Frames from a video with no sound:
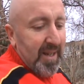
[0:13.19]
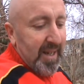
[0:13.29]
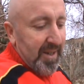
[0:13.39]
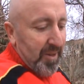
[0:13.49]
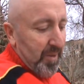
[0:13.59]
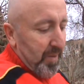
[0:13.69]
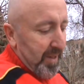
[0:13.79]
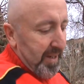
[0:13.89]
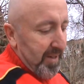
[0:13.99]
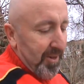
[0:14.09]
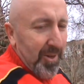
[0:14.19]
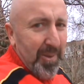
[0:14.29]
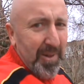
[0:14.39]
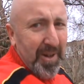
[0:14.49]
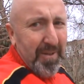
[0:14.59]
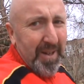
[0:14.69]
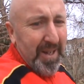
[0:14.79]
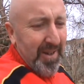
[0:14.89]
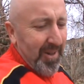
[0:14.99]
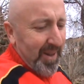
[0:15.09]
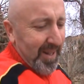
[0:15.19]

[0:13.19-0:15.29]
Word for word: had to go uh, do some stuff and then I